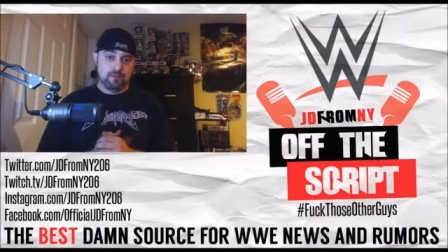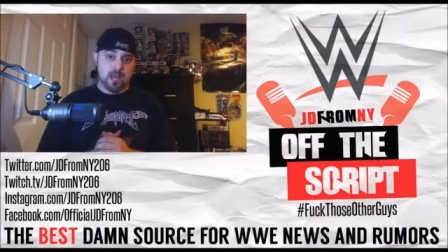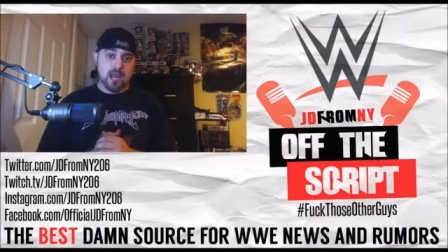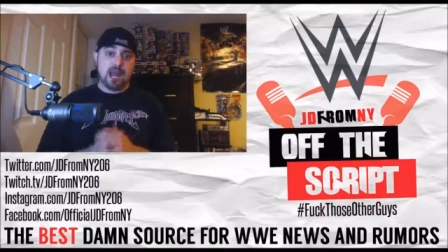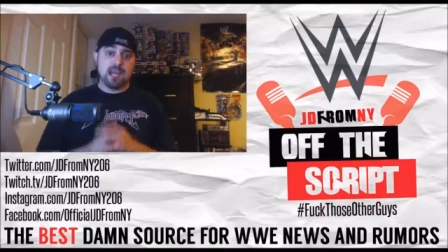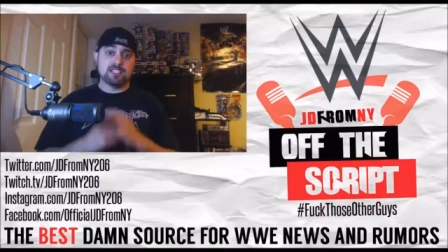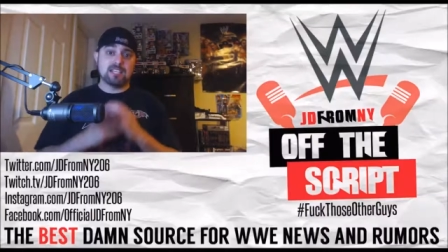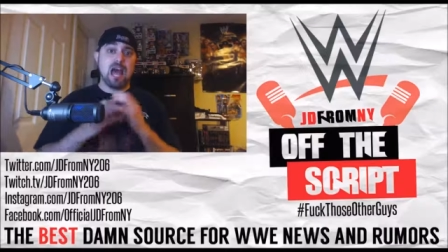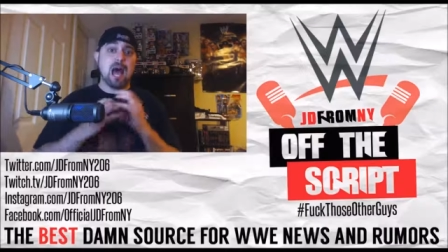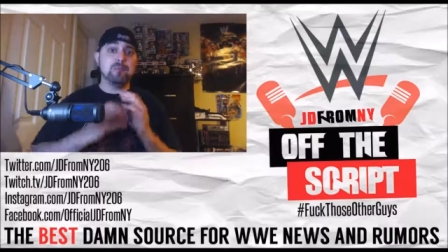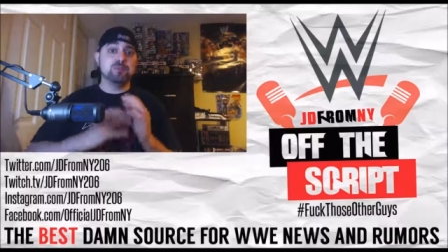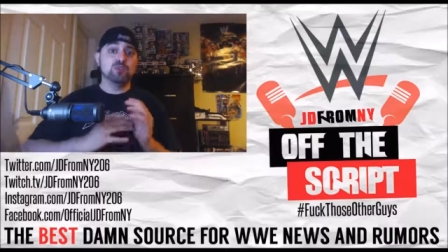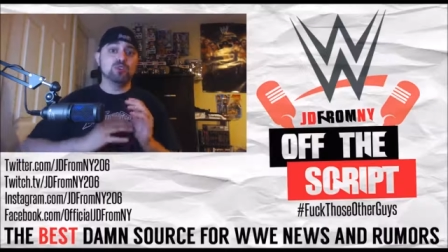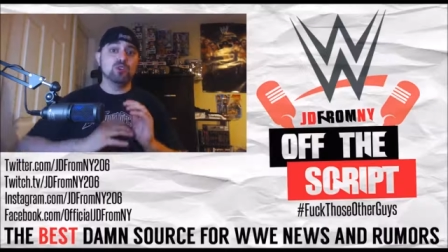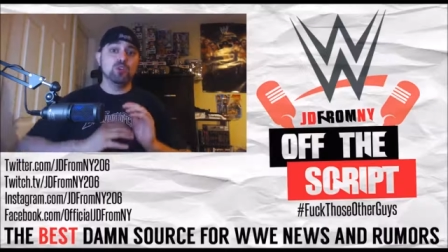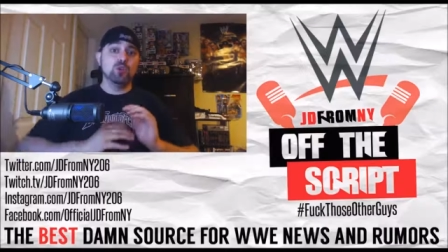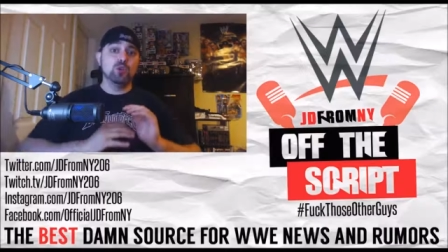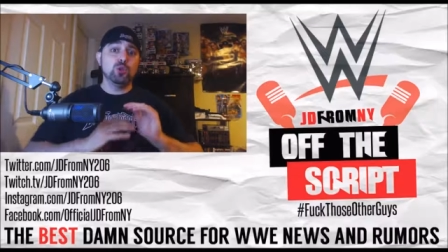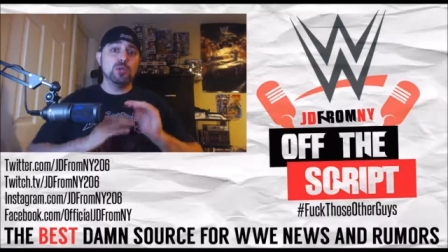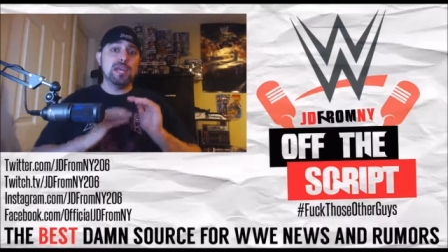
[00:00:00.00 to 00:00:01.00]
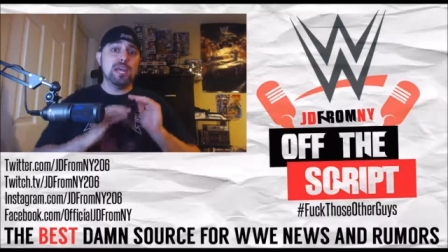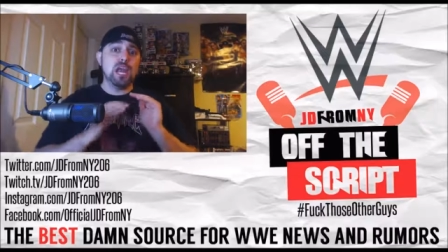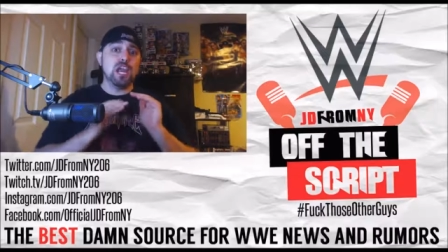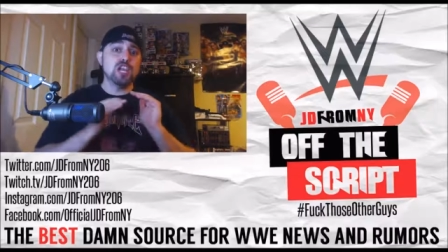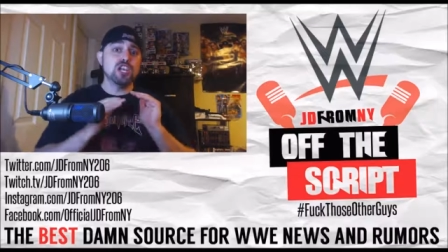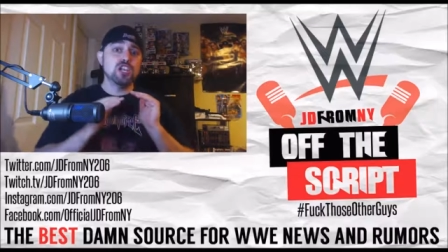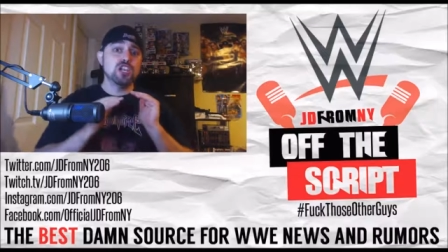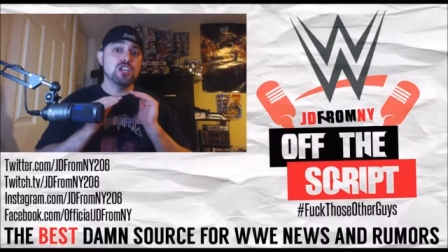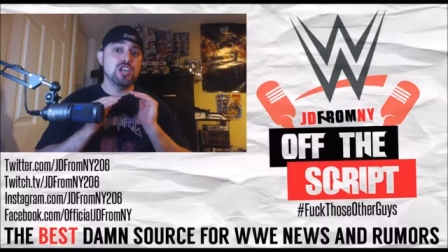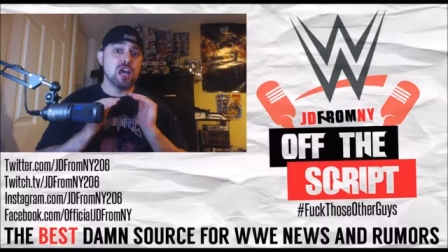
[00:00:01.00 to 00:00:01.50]
It has absolutely
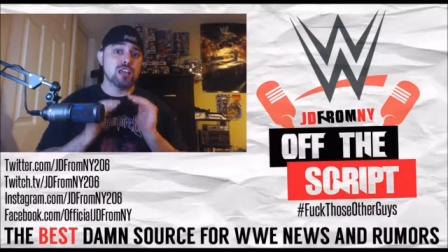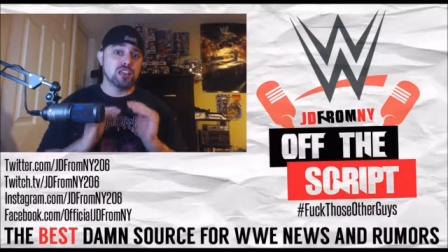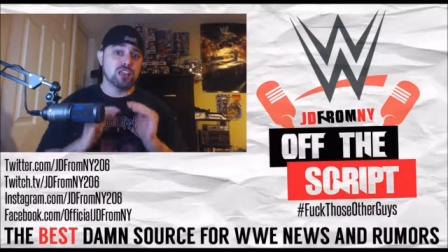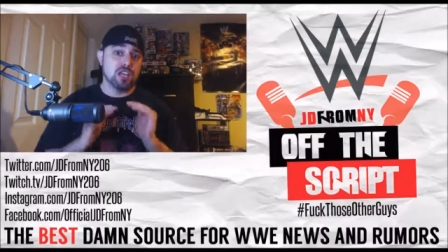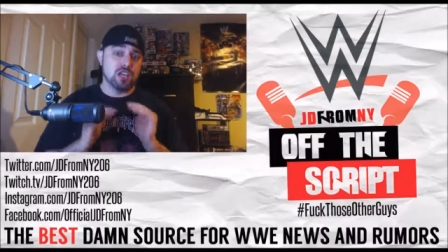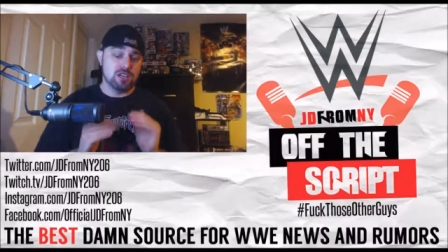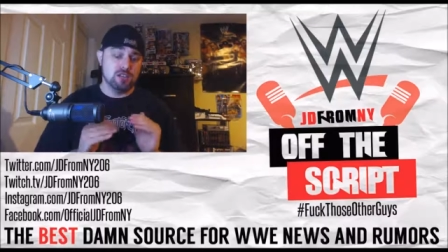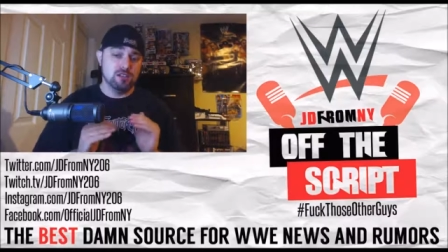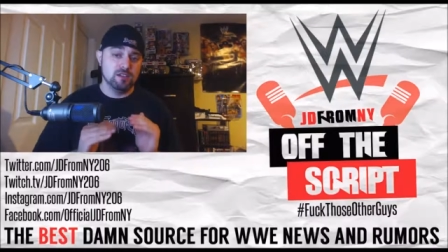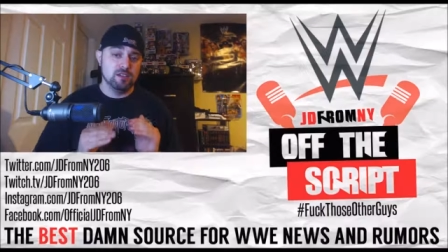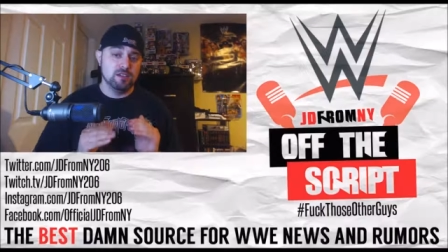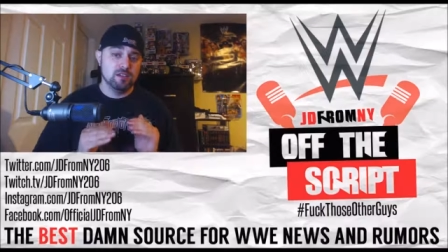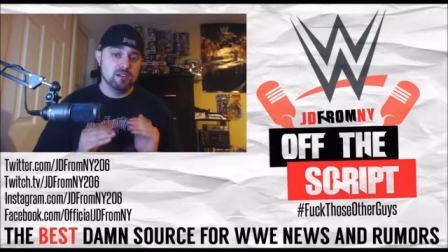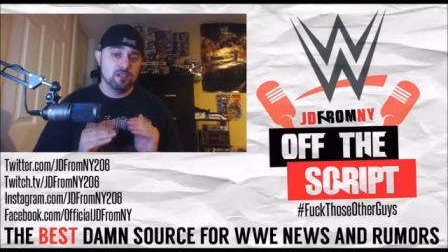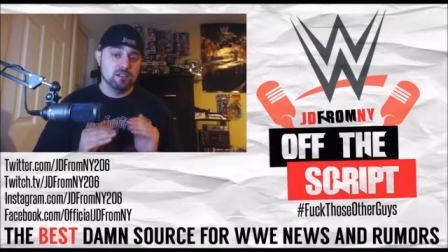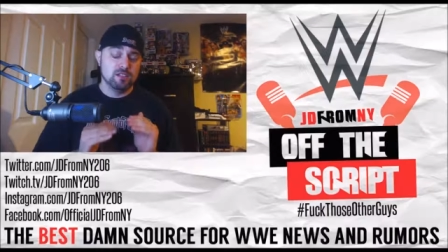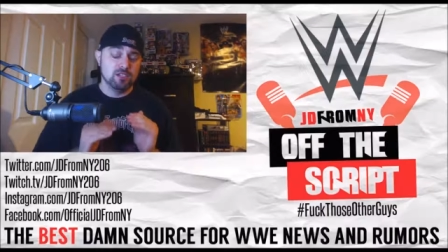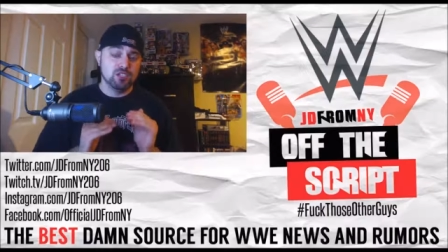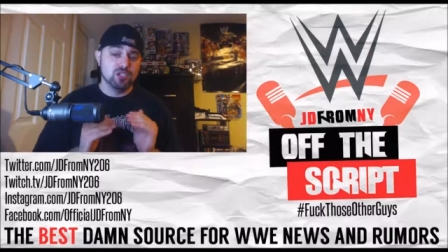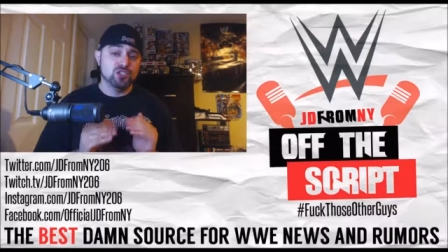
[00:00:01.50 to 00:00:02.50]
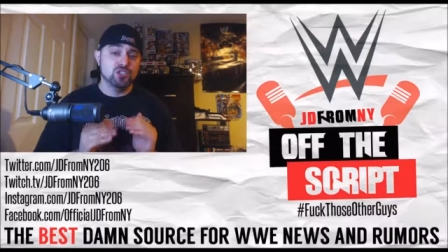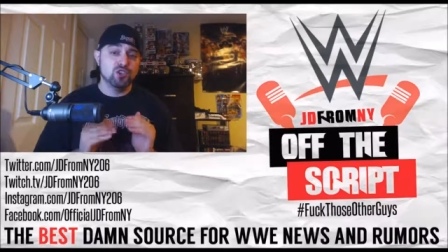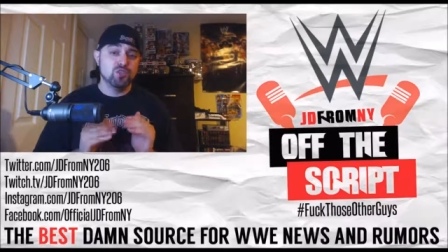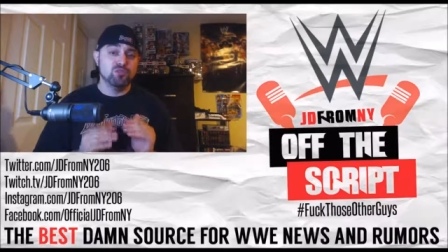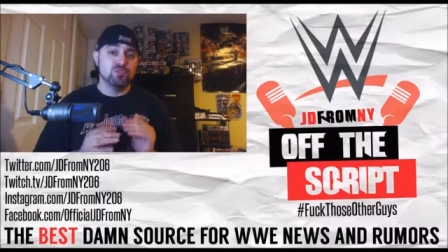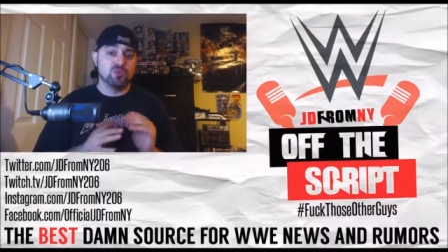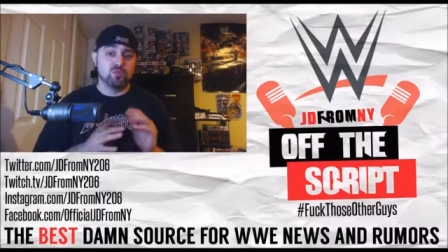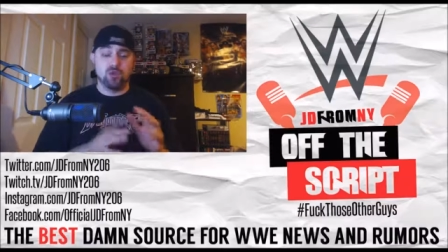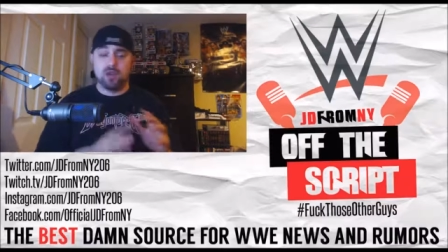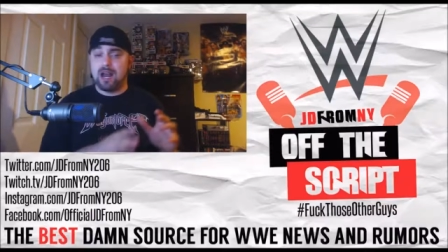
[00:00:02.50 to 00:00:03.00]
nothing to
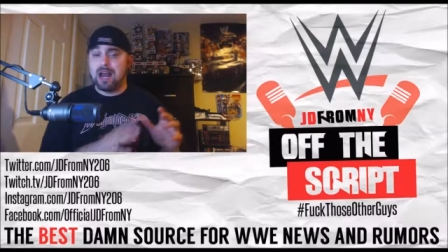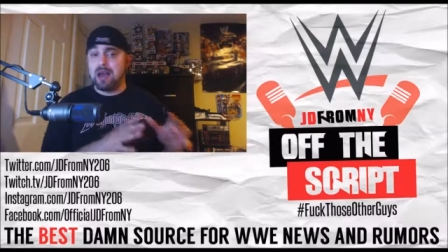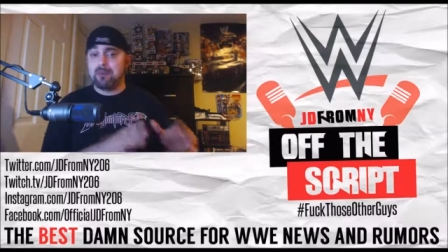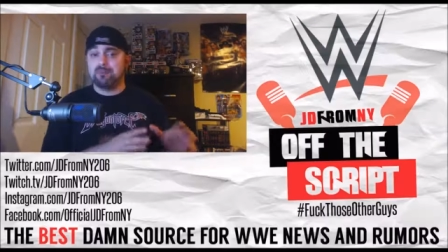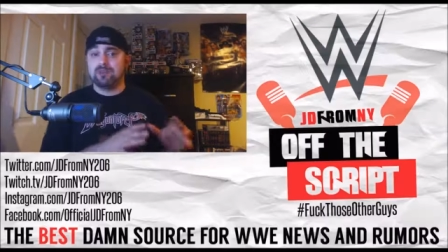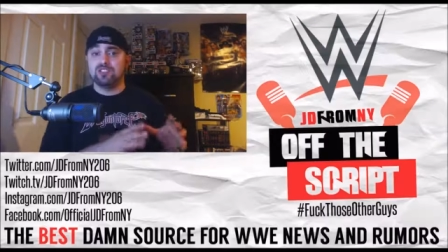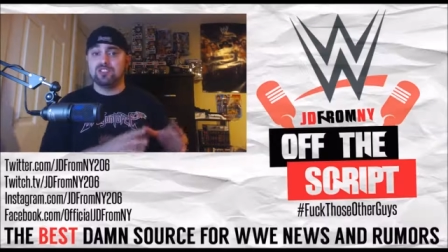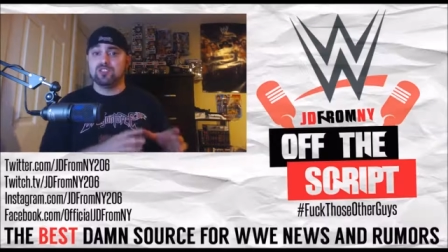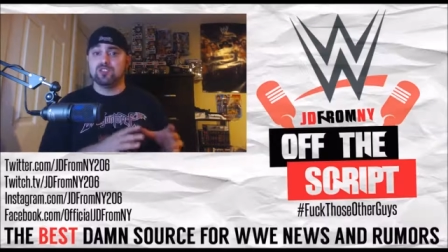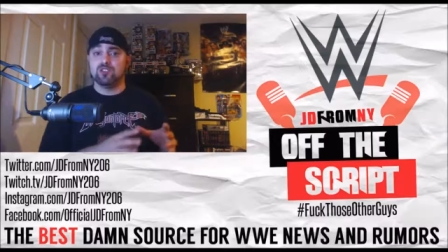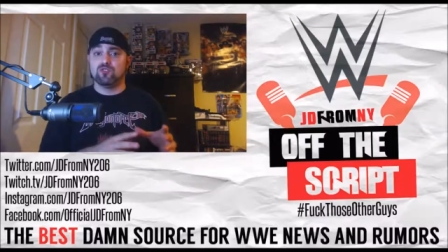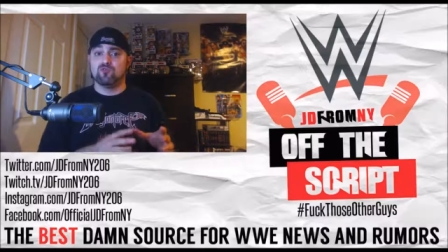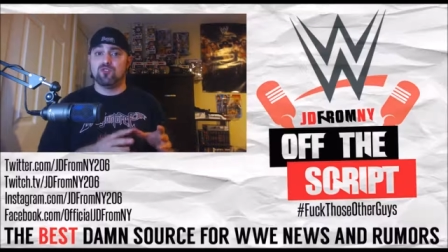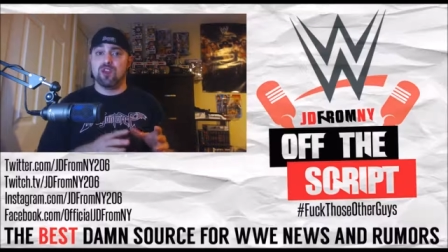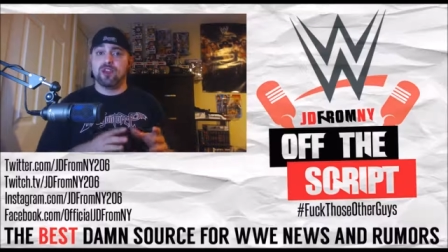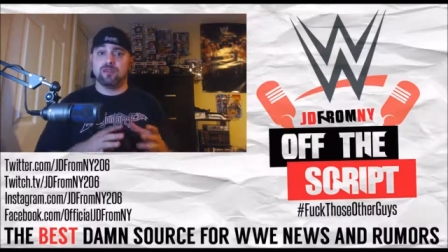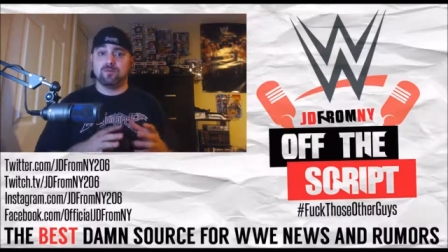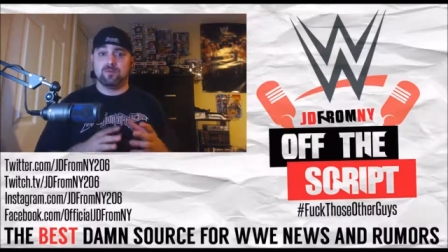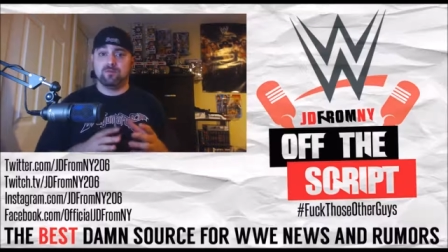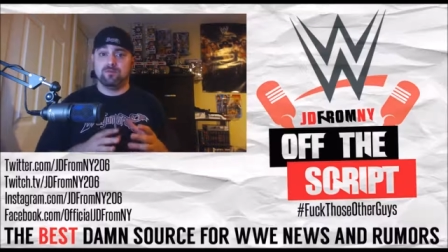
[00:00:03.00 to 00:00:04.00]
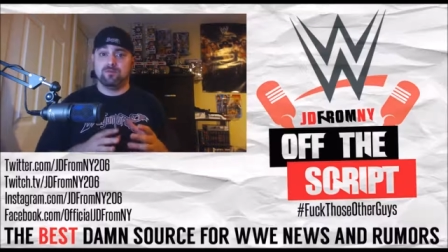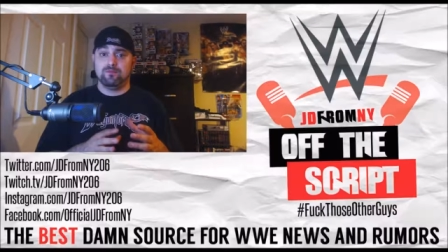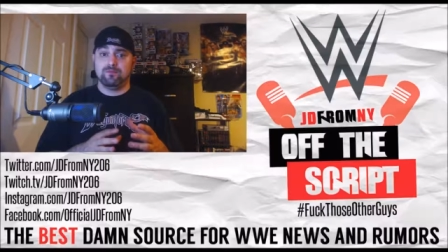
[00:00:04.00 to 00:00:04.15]
do with what happens in the ring.